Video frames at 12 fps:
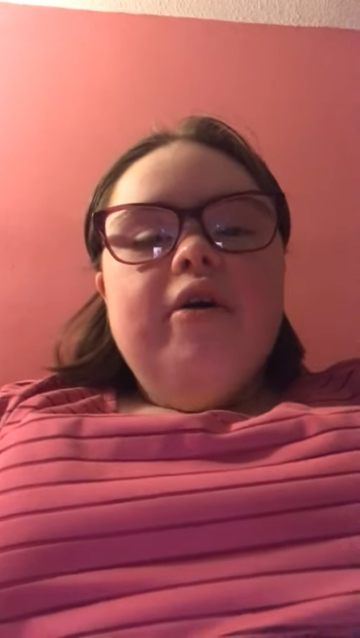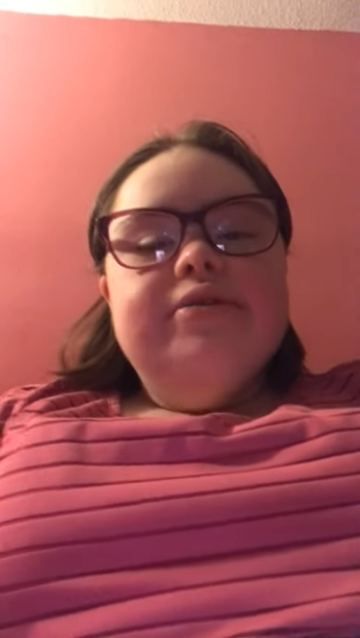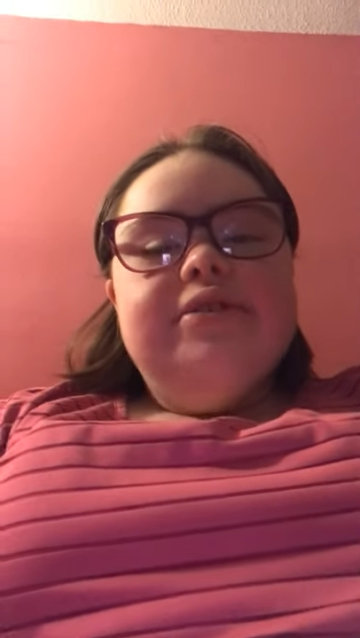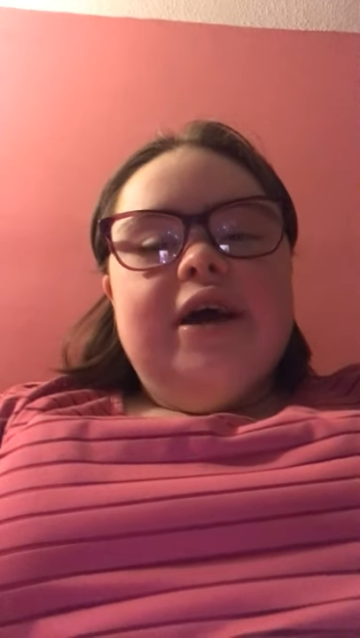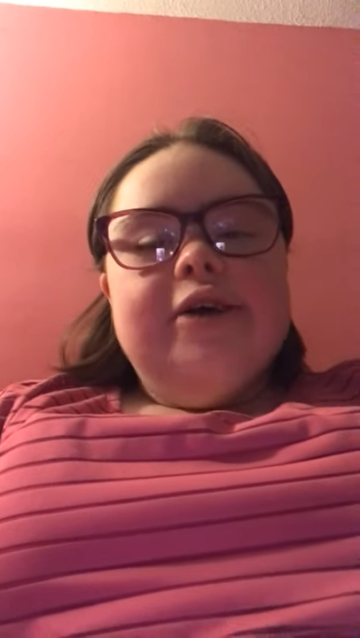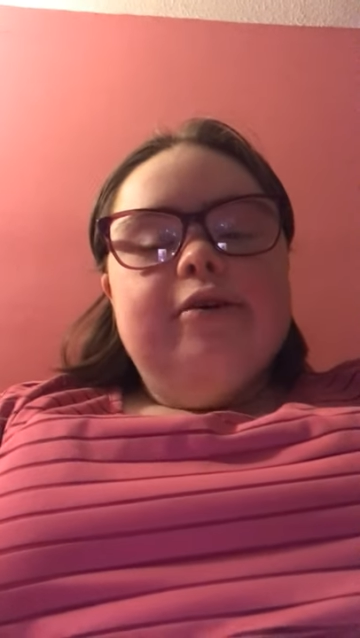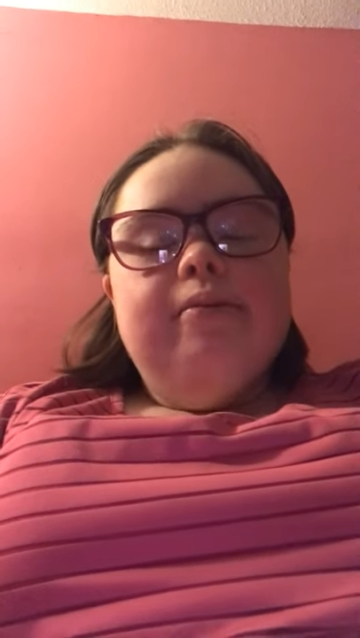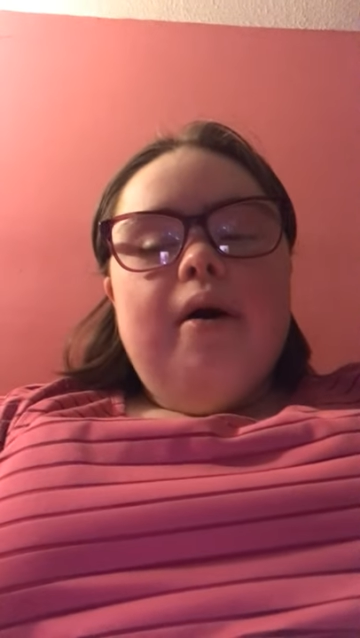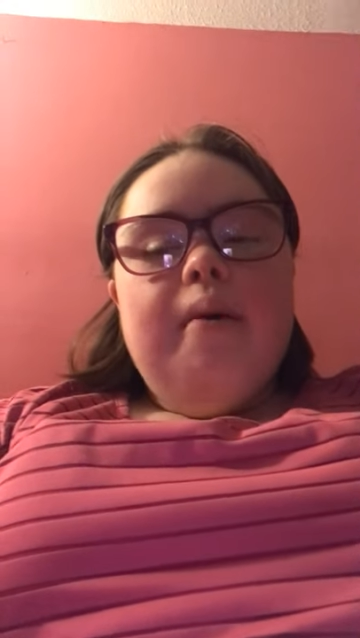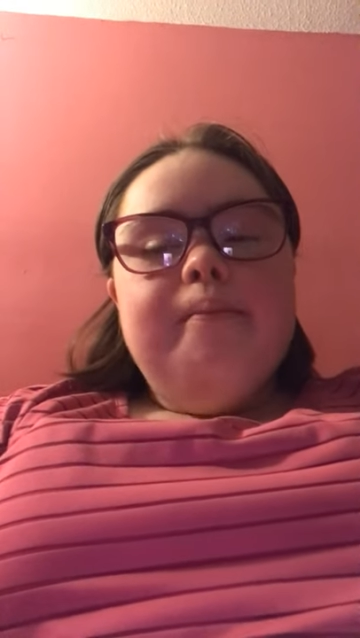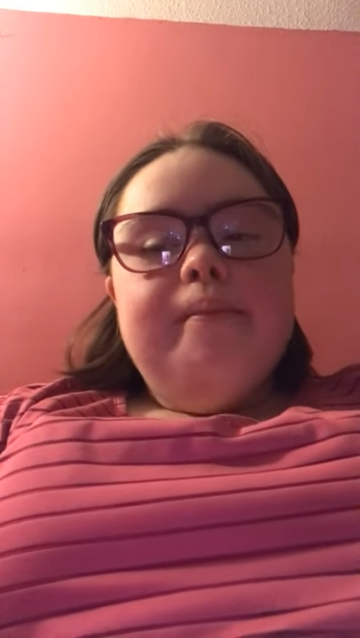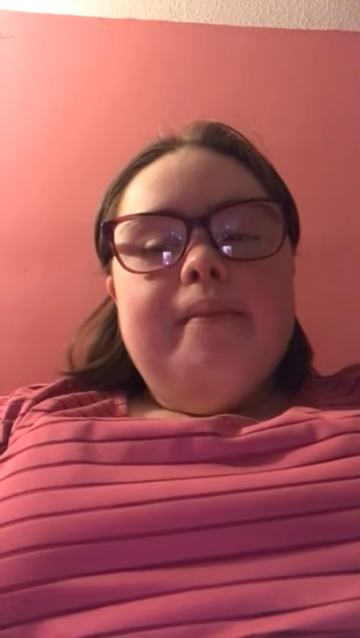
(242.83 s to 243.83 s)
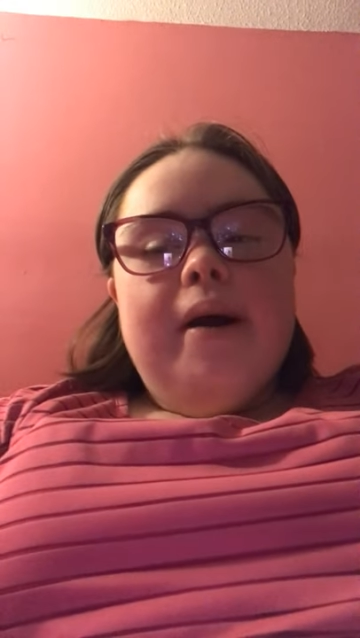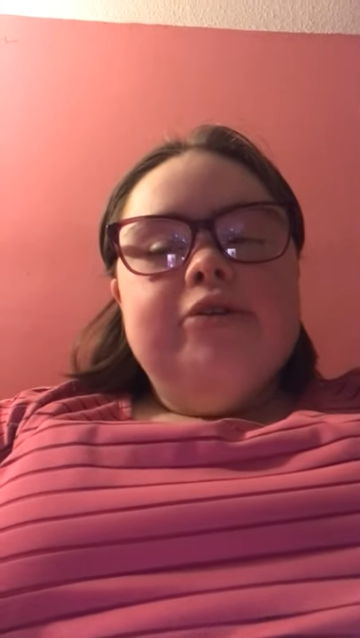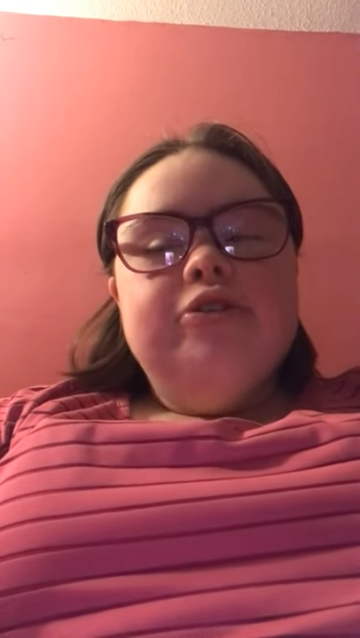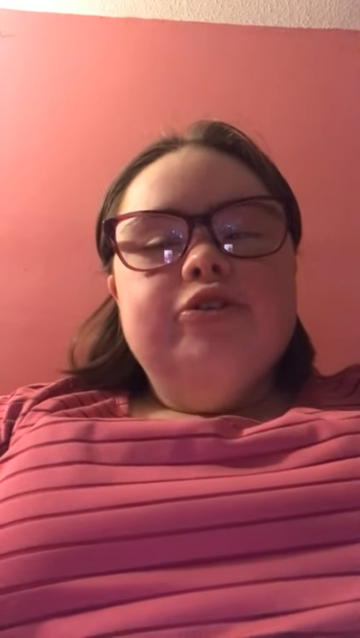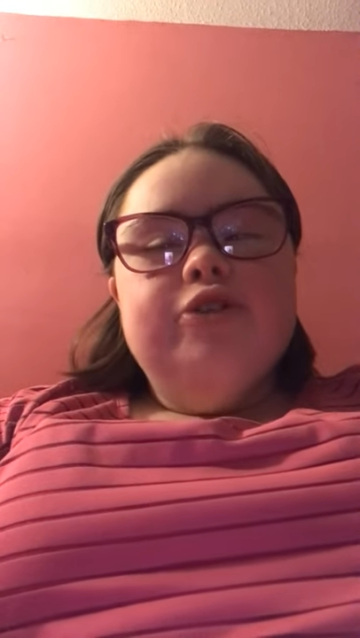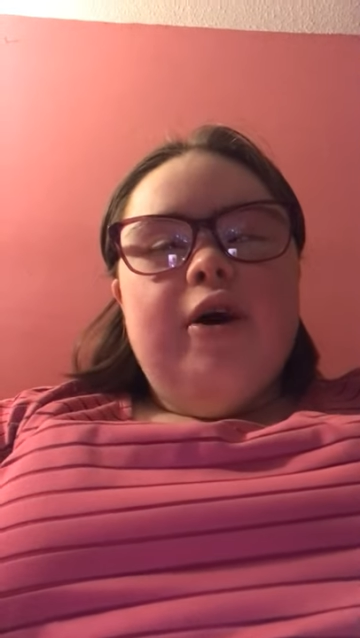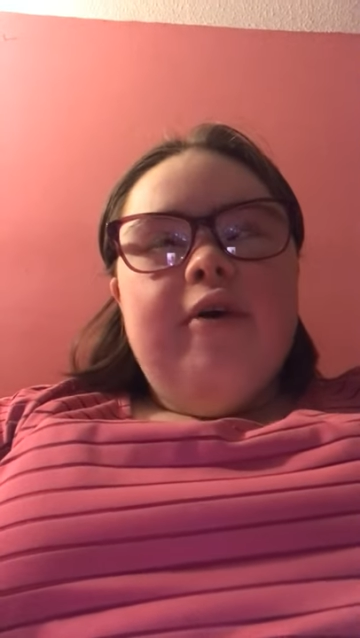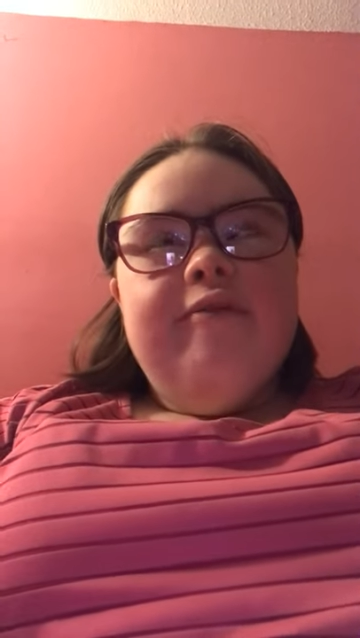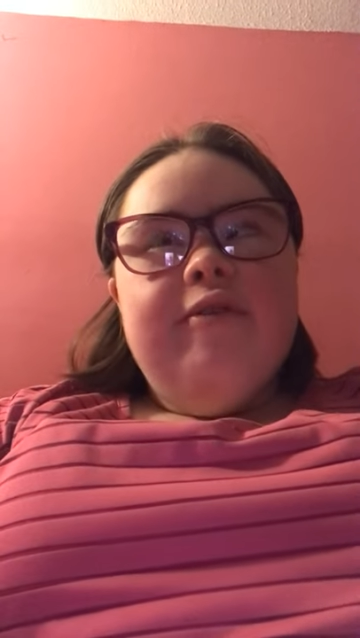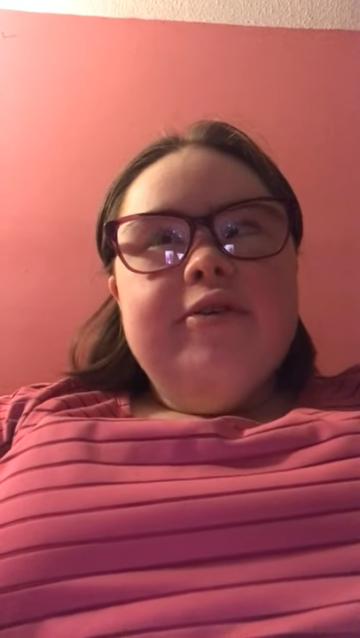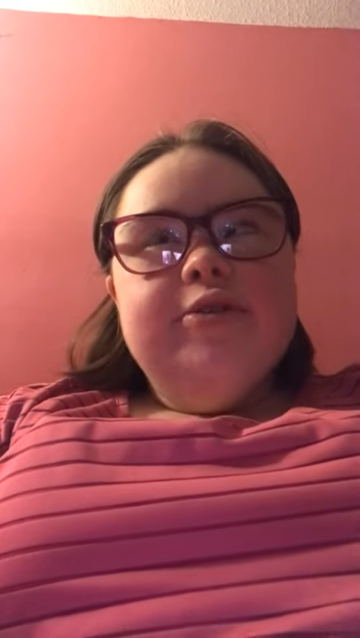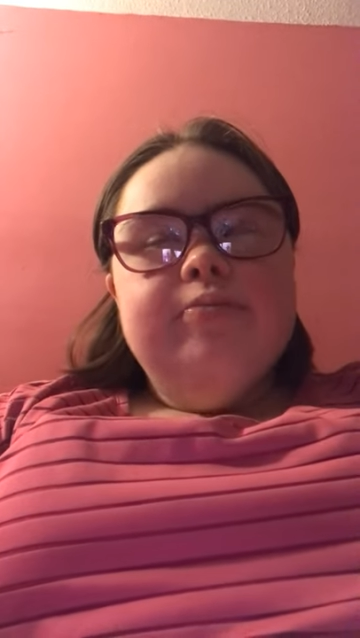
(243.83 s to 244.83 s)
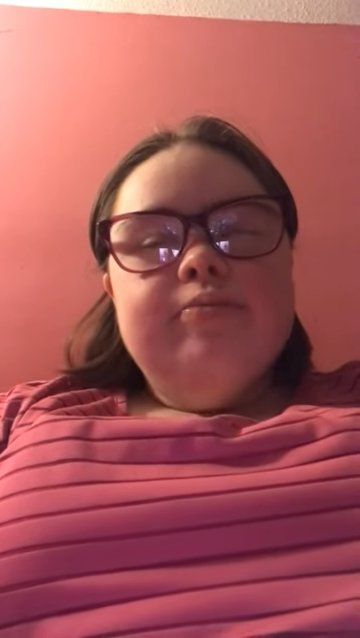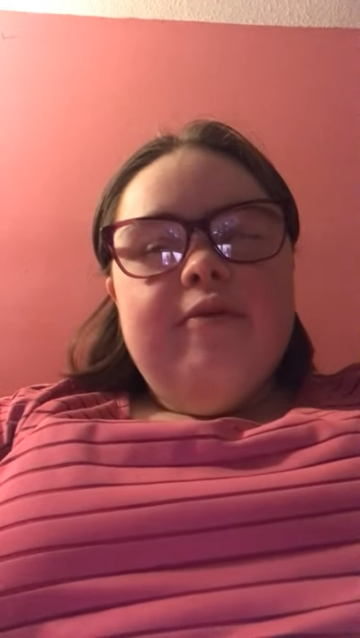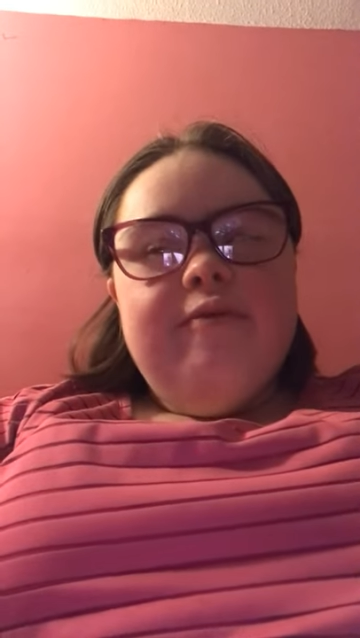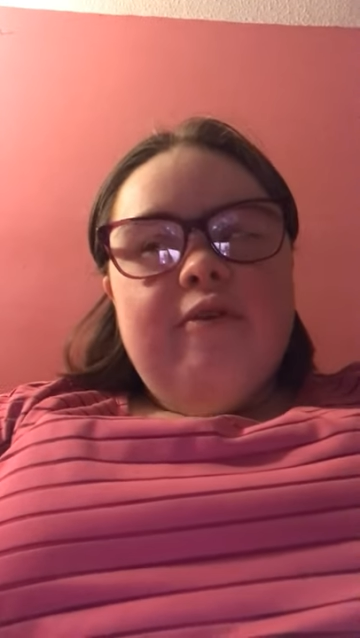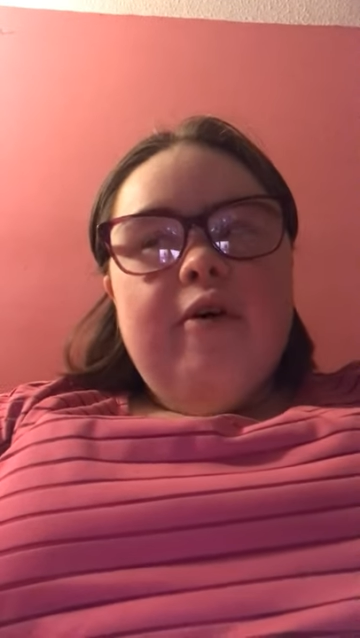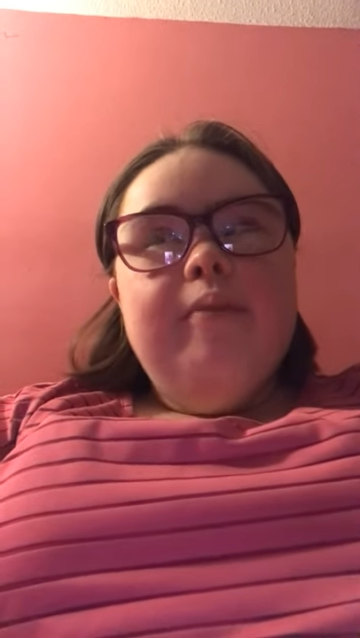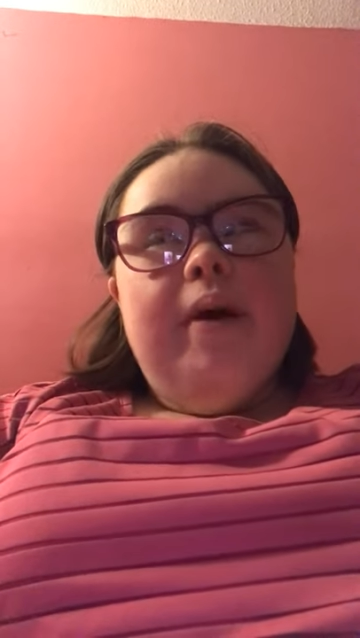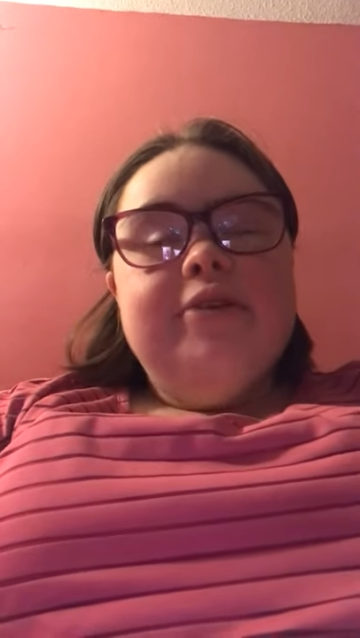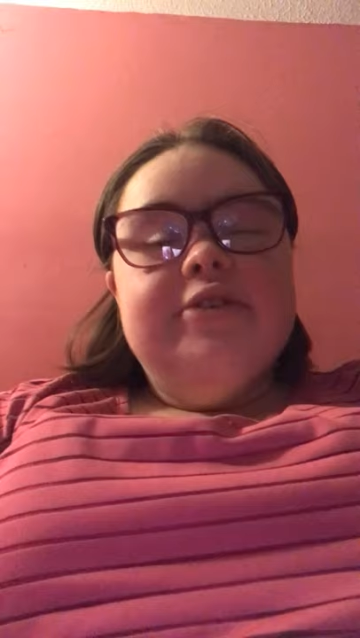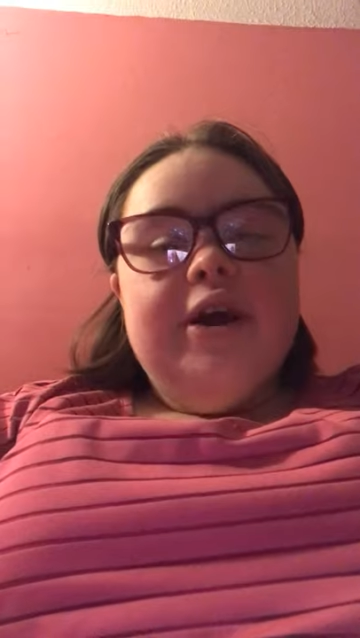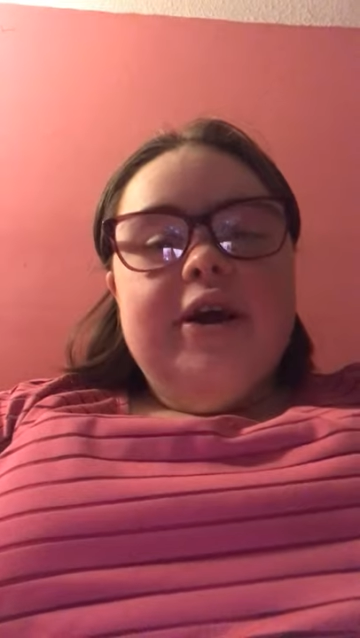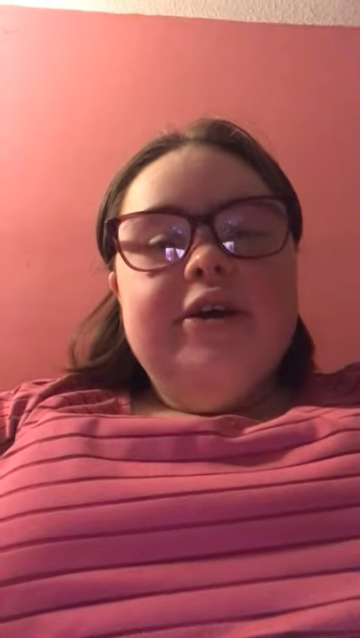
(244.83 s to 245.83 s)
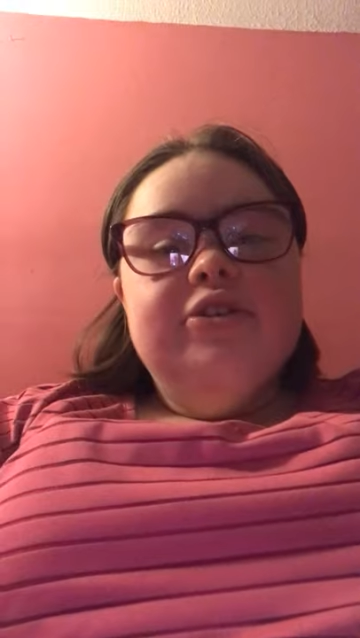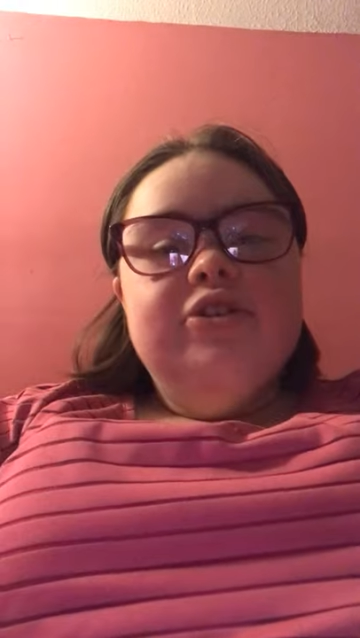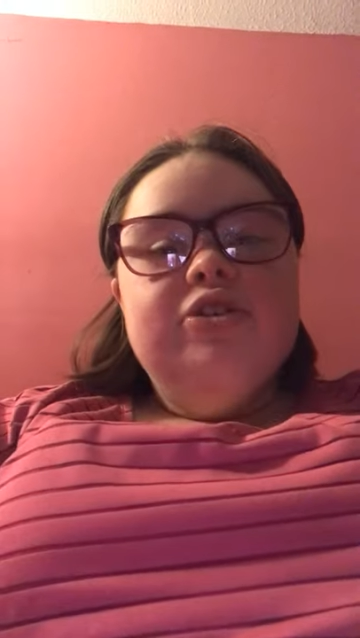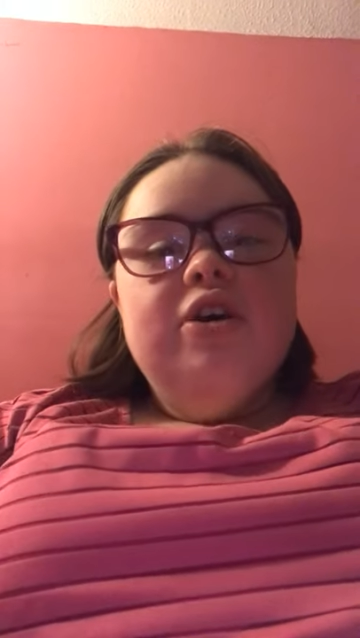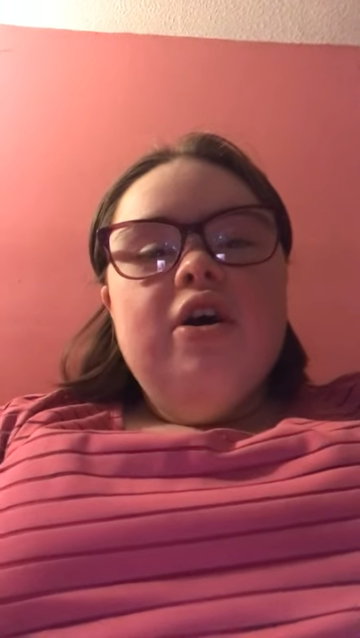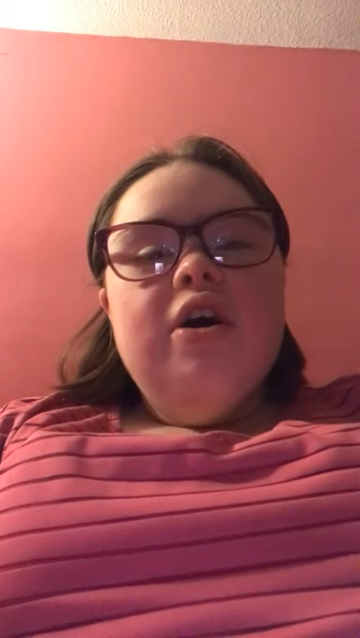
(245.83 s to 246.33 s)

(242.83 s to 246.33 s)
I sent them a message, a full message,